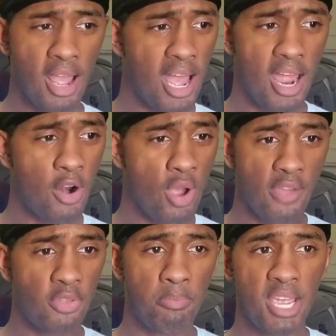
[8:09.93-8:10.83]
I don't
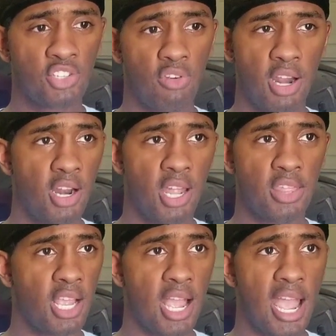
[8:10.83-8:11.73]
have the best credit. I
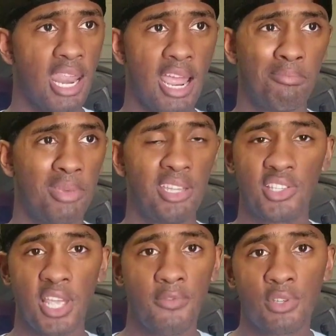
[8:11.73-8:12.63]
think I got like mid
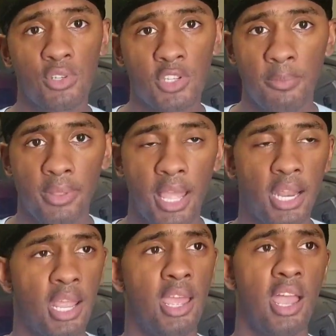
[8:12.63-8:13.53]
sevens or something like
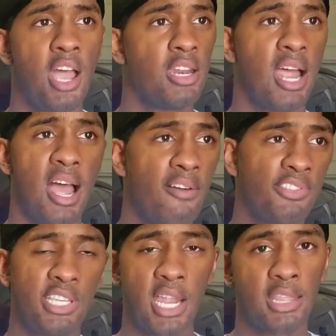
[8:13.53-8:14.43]
that. Now,
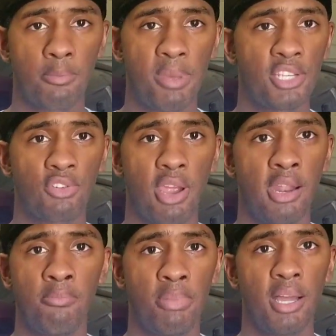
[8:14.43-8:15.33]
obviously not the best
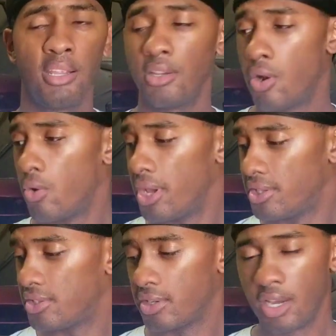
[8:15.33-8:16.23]
credit, but
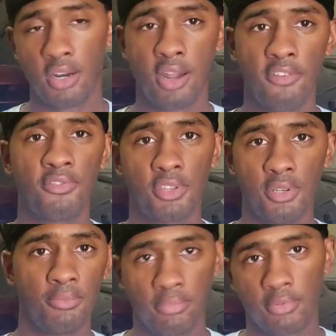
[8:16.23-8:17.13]
it's good enough
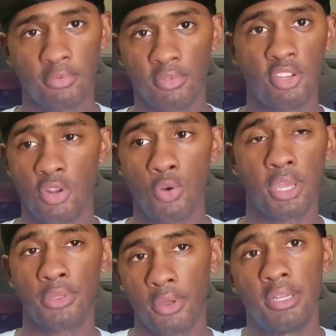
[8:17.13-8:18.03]
to,
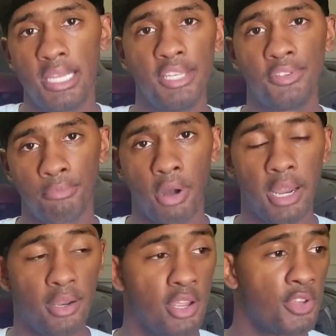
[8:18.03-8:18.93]
get a decent rate.
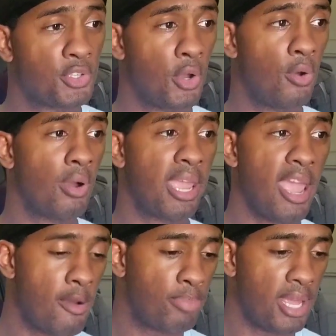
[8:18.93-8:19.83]
So
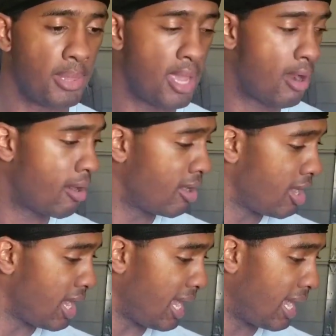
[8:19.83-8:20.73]
can't complain there.
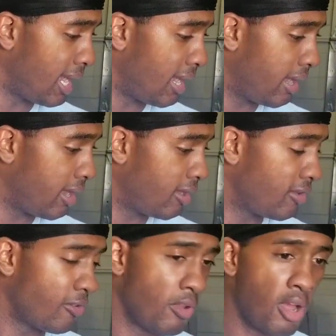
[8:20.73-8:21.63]

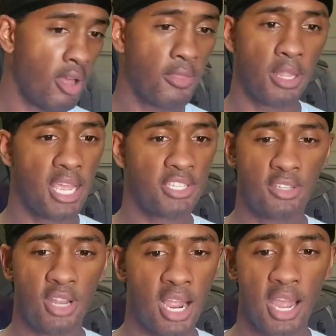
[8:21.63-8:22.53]
And the
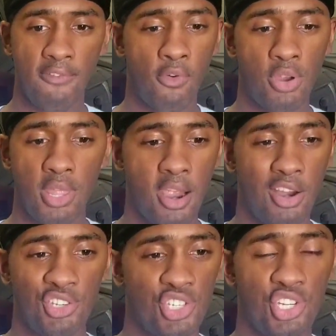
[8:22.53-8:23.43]
lesson I got for you there
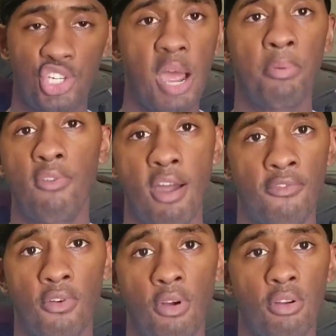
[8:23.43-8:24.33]
is just shop
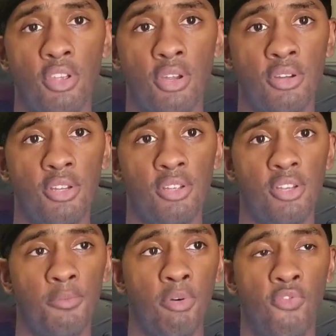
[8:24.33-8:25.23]
around for
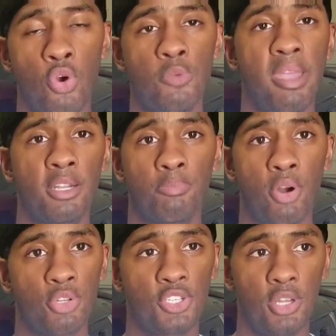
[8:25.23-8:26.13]
your before you make the
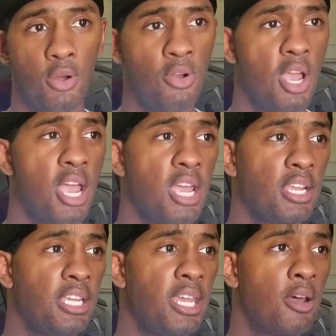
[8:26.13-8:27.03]
purchase.
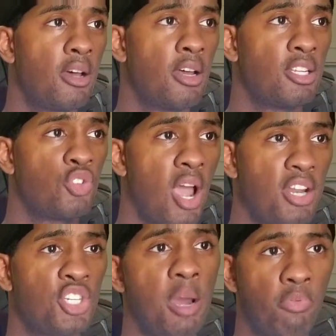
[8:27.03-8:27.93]
Try to
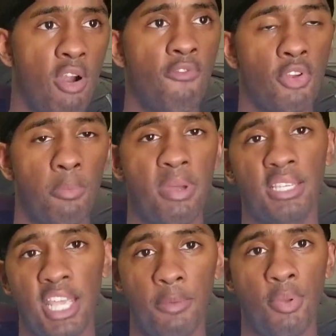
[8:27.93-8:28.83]
shop around for the
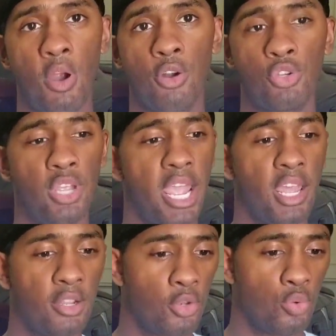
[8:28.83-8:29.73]
best APR you
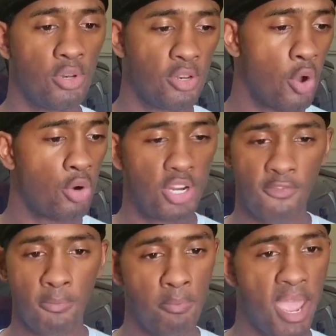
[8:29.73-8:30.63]
can. Go to
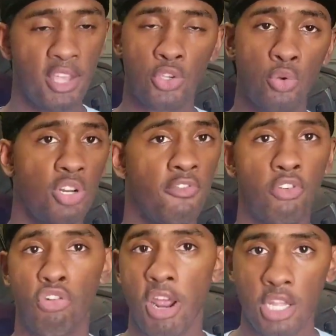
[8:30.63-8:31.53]
different banks, go to
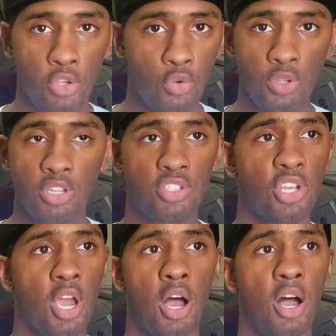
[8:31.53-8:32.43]
different credit unions.
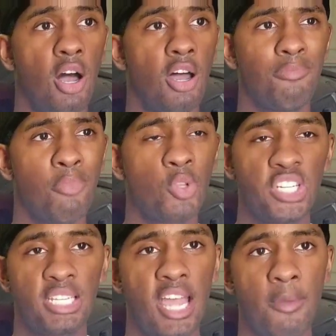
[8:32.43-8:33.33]
Most
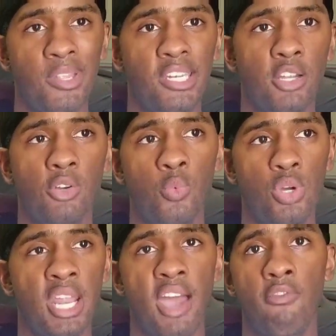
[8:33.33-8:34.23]
of the time the dealer
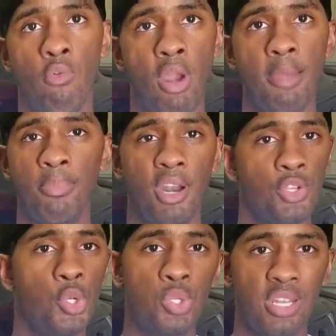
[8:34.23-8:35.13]
would have a rate, but
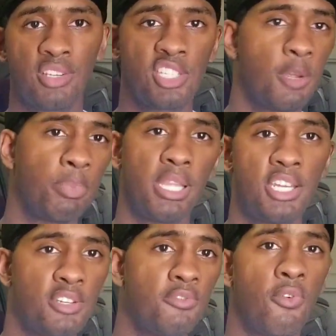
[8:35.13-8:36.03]
it's usually a
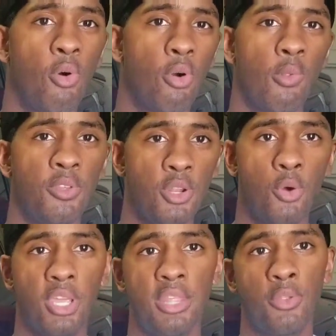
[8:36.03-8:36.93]
stipulation for,
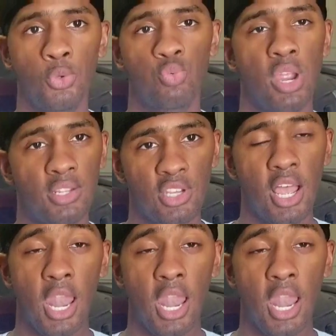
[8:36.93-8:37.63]
getting those rates.